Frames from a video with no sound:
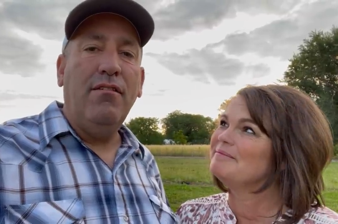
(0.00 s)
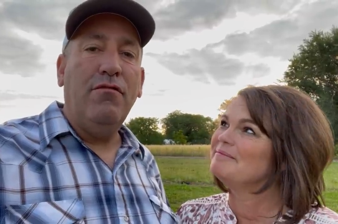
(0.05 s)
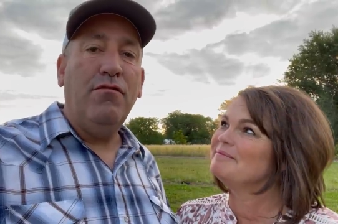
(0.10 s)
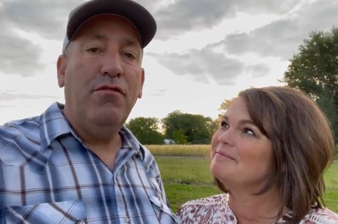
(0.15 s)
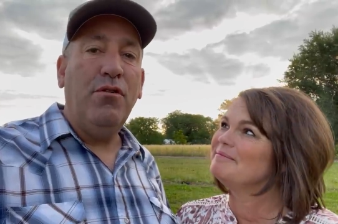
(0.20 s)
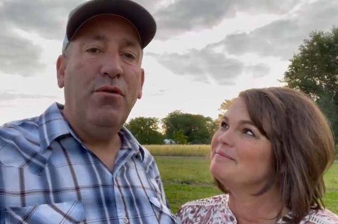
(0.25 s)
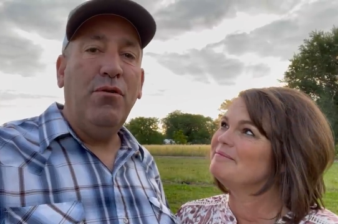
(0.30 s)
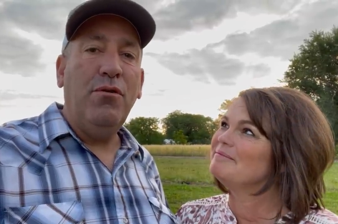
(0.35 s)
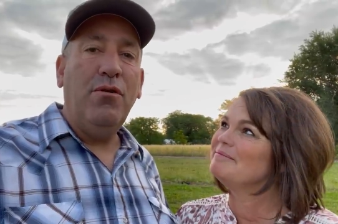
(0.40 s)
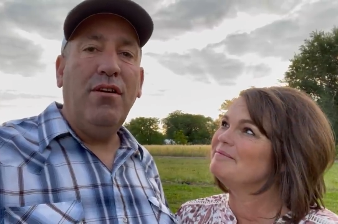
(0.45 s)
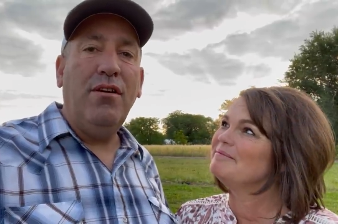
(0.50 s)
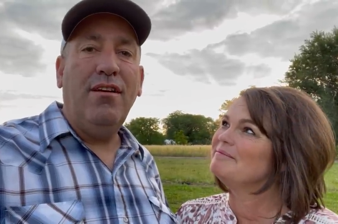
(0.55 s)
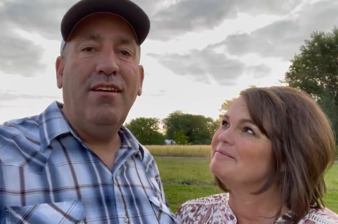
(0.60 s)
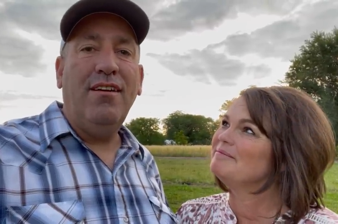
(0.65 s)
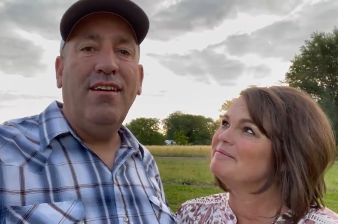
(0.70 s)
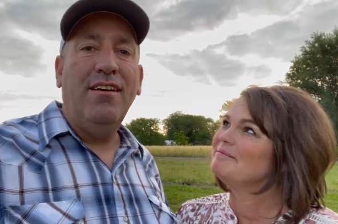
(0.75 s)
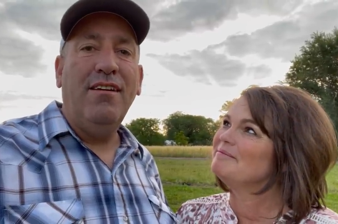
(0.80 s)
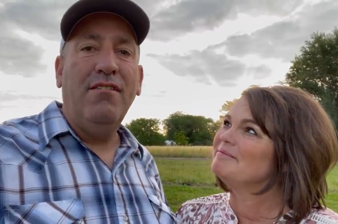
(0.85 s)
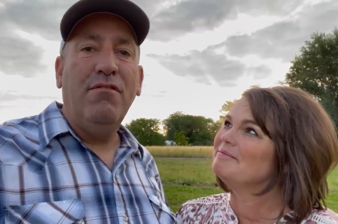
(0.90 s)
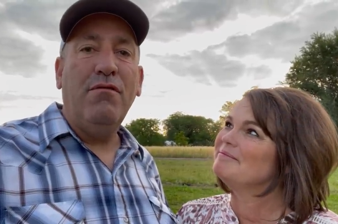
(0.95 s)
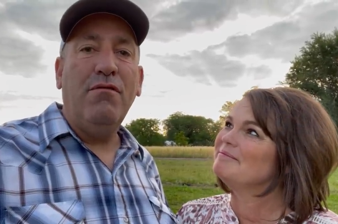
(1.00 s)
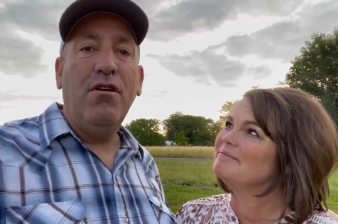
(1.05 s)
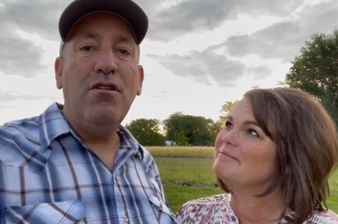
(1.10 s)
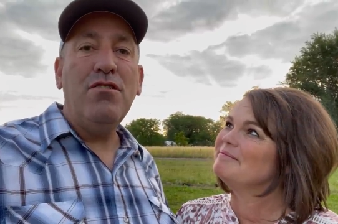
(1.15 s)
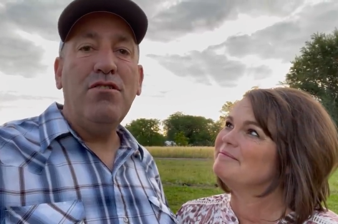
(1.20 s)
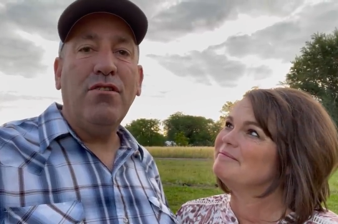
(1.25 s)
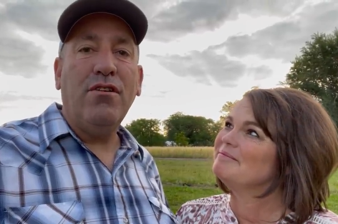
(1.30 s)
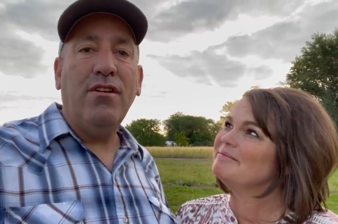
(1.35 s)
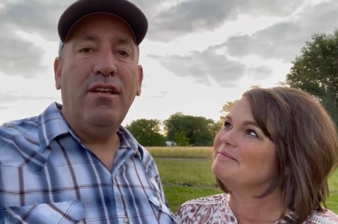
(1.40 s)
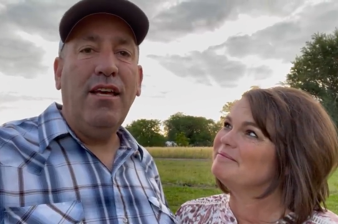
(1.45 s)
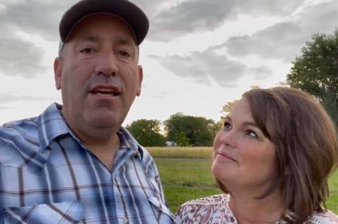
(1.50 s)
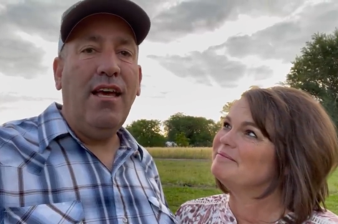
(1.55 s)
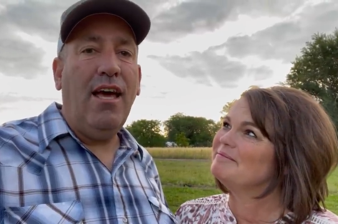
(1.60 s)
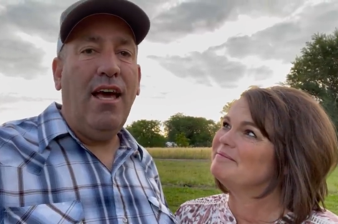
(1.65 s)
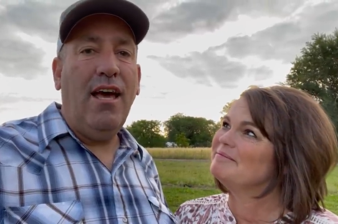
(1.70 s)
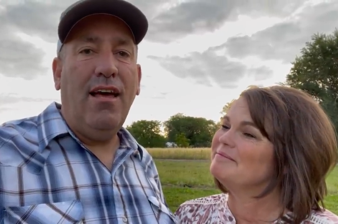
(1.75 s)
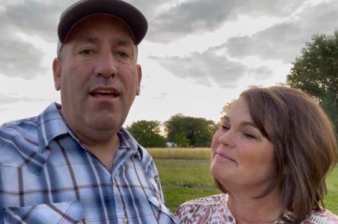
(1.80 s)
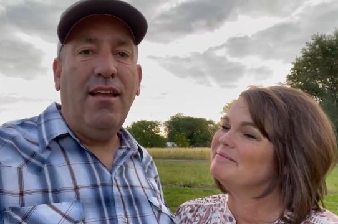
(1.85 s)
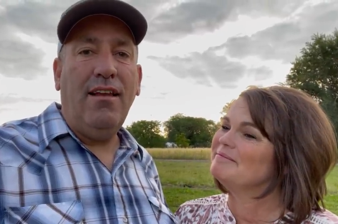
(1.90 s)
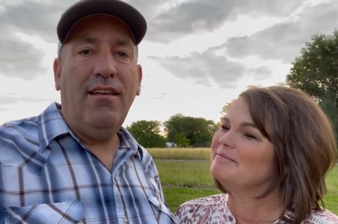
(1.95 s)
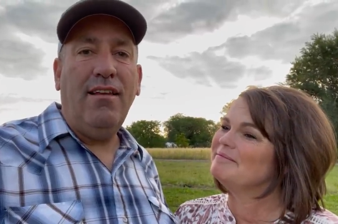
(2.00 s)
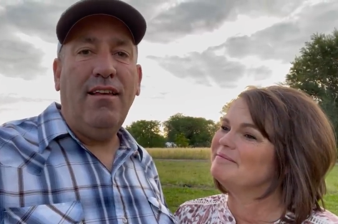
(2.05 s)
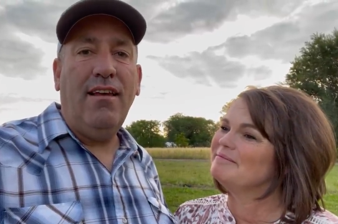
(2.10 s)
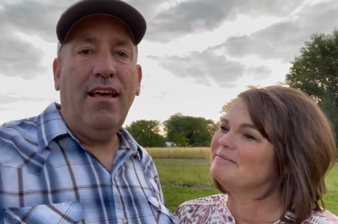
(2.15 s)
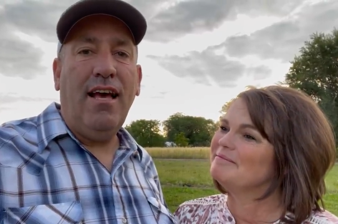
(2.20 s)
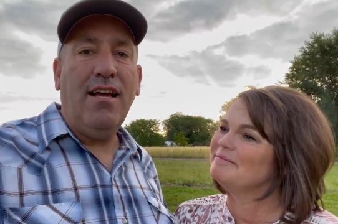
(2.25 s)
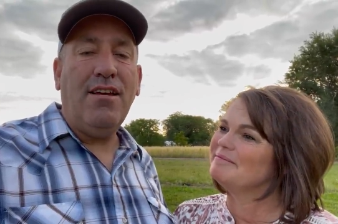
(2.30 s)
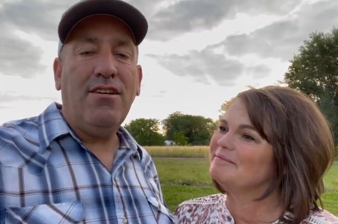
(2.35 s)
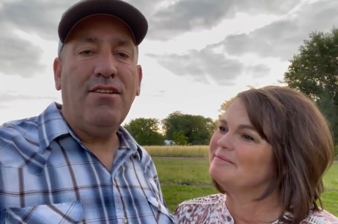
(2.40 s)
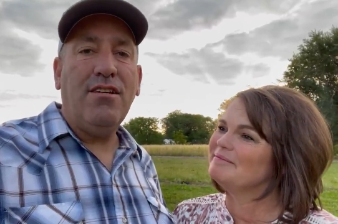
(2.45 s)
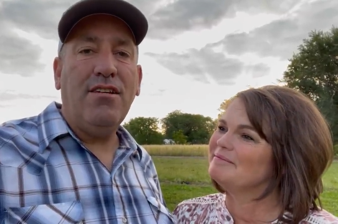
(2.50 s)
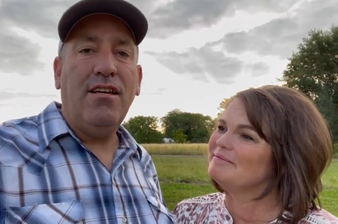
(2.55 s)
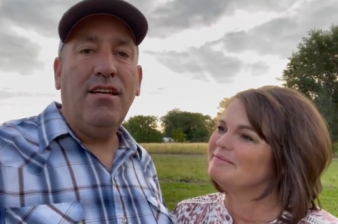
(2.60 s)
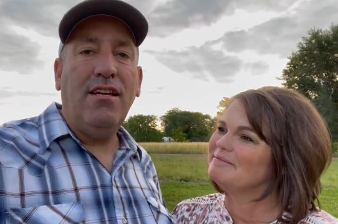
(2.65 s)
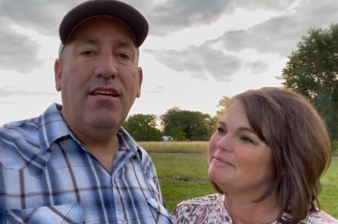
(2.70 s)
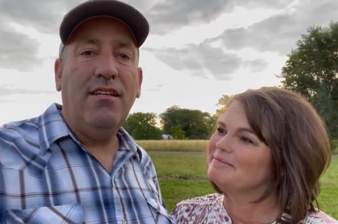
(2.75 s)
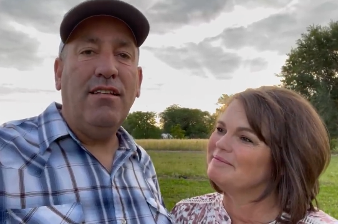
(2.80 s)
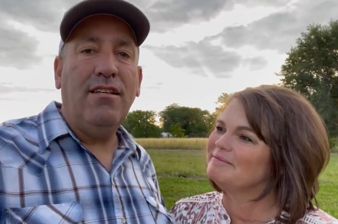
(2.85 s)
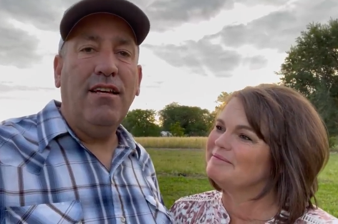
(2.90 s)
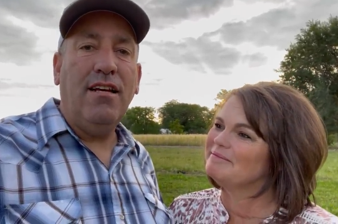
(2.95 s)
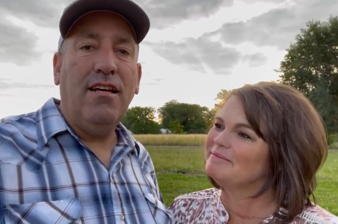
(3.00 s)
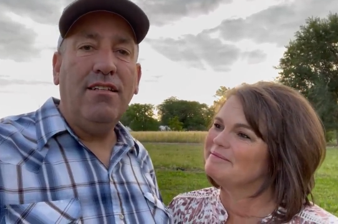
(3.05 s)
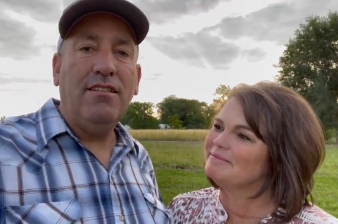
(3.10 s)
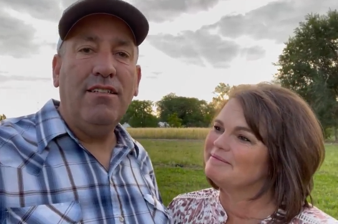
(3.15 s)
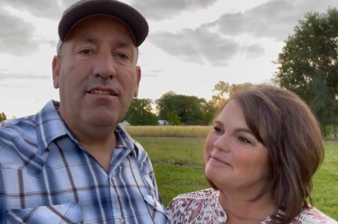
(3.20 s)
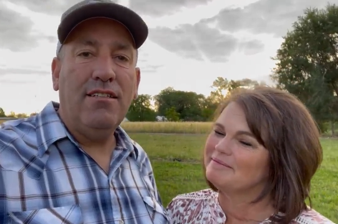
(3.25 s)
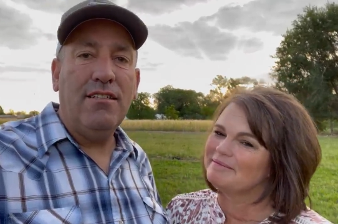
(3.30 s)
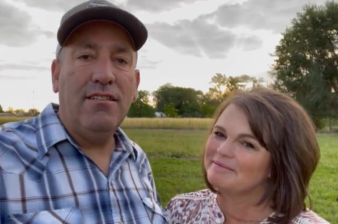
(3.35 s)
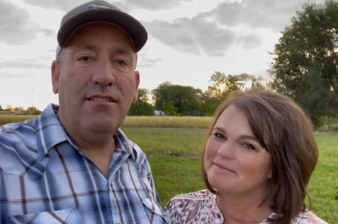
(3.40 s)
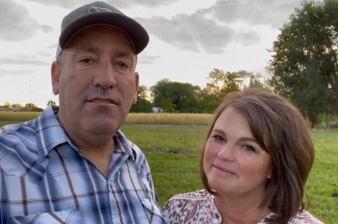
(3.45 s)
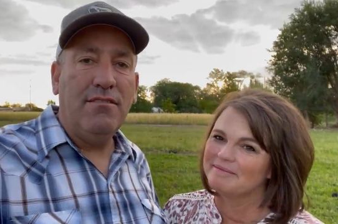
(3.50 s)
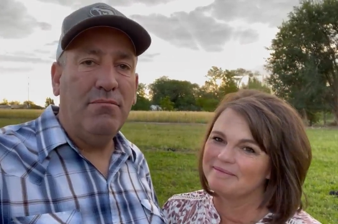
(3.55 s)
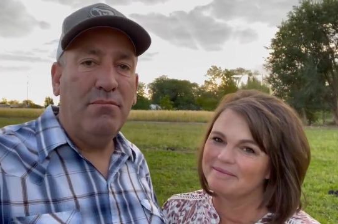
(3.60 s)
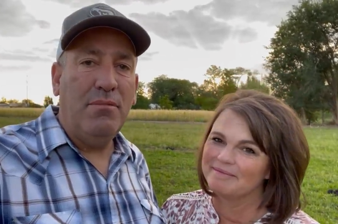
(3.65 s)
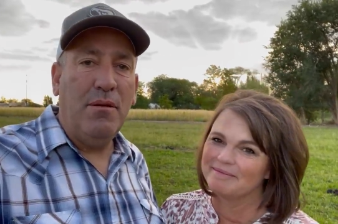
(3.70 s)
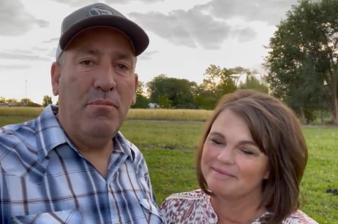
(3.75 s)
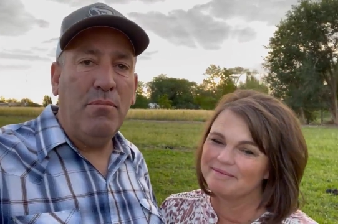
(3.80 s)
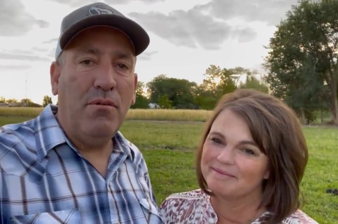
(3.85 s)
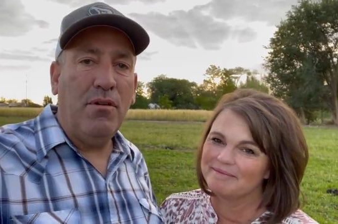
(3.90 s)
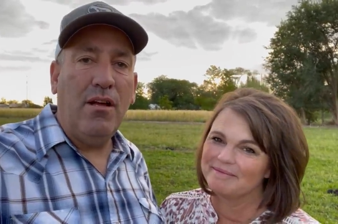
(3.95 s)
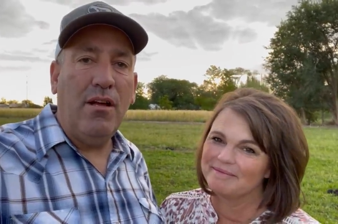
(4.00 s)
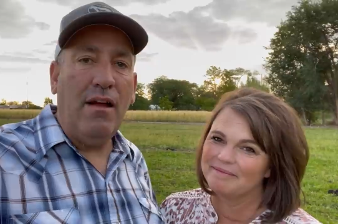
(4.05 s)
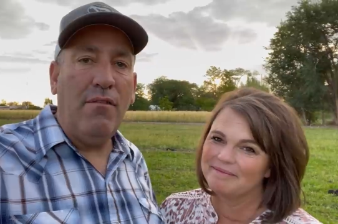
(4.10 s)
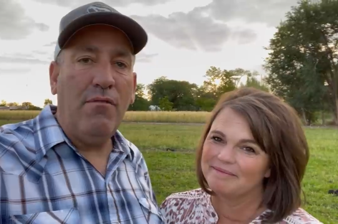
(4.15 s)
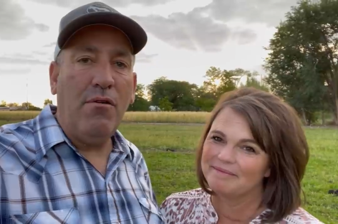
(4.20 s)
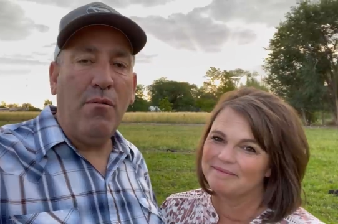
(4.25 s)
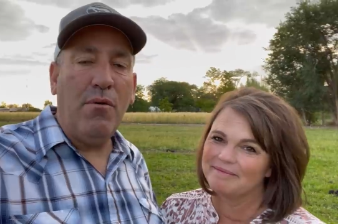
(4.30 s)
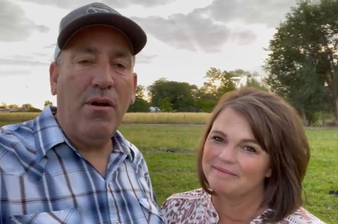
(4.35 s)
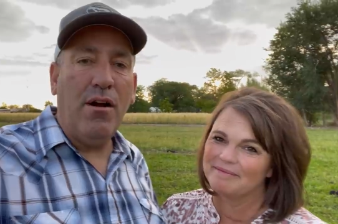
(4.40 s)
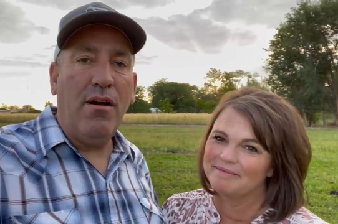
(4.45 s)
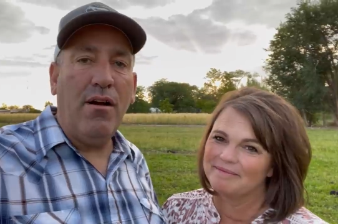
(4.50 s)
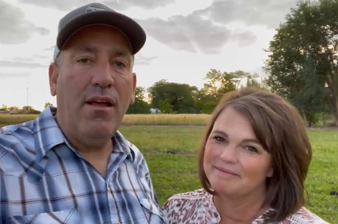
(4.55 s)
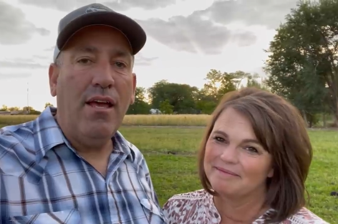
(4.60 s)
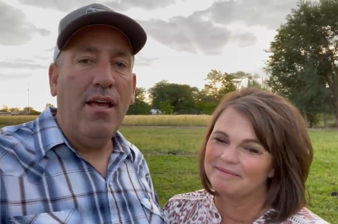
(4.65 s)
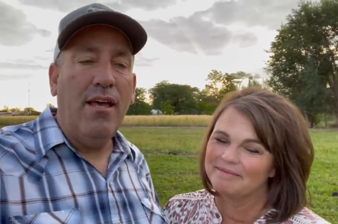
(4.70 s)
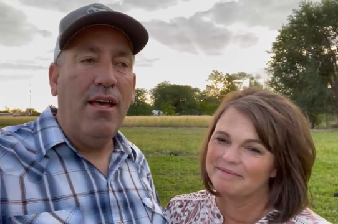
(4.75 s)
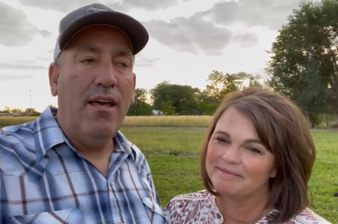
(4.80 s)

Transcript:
Speaker 1: food virtually, and actually touch people everywhere.